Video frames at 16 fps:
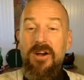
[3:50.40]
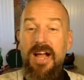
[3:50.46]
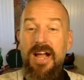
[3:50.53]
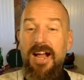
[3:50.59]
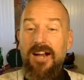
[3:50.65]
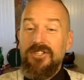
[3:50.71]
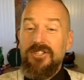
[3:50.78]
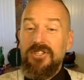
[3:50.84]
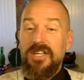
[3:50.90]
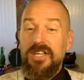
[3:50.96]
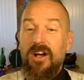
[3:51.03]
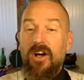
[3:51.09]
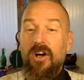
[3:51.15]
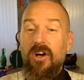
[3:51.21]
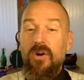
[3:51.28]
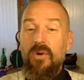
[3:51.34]
actually
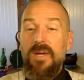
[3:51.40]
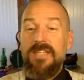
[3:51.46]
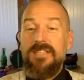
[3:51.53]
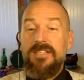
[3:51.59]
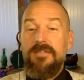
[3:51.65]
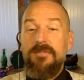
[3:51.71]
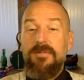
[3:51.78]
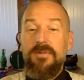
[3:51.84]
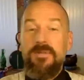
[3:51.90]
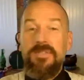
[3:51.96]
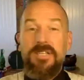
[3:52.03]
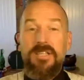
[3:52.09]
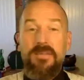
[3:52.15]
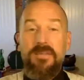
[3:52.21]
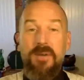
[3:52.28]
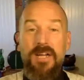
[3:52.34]
always influencing
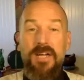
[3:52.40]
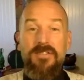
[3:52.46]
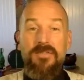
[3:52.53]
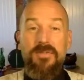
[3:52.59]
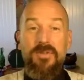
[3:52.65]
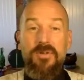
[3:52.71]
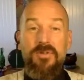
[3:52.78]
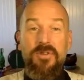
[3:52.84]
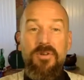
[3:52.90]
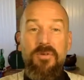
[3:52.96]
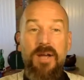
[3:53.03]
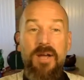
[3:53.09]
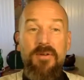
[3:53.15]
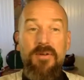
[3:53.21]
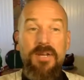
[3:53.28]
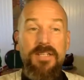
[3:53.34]
the minds of those
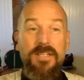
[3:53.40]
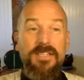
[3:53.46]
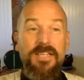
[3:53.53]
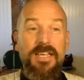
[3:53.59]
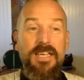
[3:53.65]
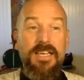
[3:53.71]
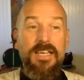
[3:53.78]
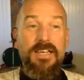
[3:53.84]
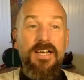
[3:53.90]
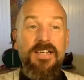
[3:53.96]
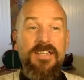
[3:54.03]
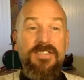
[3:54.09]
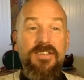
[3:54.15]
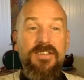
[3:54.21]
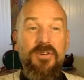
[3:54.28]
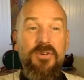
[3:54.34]
around us in a
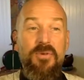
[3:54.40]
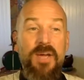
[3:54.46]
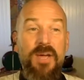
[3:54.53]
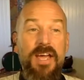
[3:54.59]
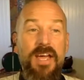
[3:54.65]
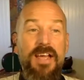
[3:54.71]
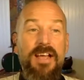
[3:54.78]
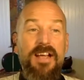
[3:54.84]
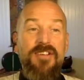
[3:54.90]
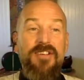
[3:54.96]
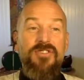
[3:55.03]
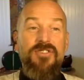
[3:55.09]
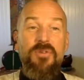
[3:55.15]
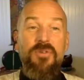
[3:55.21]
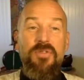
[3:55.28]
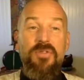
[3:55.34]
subtle way.
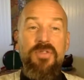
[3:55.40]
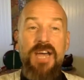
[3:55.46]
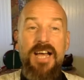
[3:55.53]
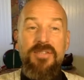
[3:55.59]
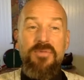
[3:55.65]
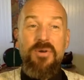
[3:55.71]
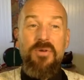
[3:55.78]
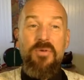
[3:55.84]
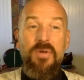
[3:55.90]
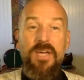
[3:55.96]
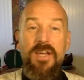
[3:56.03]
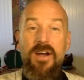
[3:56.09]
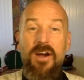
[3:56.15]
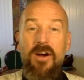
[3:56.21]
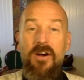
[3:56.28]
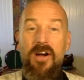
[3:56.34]
So that's what we
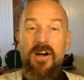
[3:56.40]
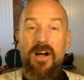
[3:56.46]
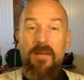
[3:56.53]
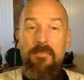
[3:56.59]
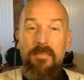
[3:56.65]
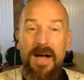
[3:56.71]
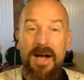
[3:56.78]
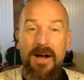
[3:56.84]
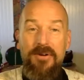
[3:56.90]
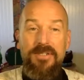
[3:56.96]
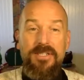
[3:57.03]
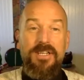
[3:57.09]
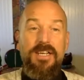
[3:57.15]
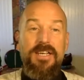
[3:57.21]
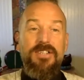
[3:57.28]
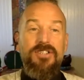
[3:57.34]
are about
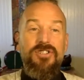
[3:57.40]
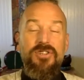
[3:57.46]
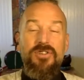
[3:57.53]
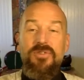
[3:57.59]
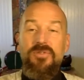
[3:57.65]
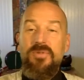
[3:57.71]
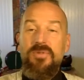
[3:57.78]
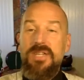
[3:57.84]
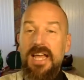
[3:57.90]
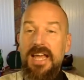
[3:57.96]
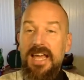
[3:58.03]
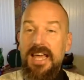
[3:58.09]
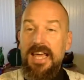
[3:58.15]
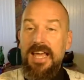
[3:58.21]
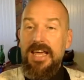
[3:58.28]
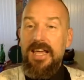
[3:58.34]

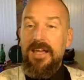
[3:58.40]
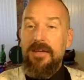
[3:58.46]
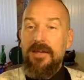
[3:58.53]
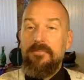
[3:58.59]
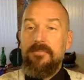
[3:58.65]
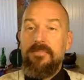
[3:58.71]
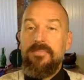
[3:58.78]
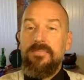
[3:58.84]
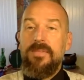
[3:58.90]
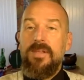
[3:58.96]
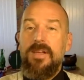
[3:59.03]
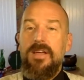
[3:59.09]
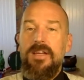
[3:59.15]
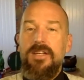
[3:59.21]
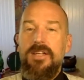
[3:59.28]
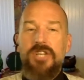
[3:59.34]
today.
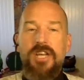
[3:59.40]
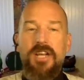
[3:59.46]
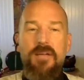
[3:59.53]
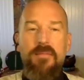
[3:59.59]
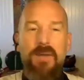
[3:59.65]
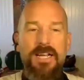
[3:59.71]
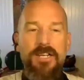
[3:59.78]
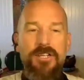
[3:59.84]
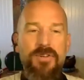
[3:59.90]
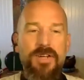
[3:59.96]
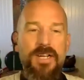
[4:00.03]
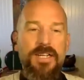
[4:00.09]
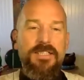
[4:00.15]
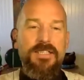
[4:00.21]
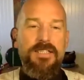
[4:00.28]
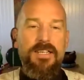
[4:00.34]
Jedi mind
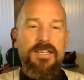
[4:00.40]
tricks,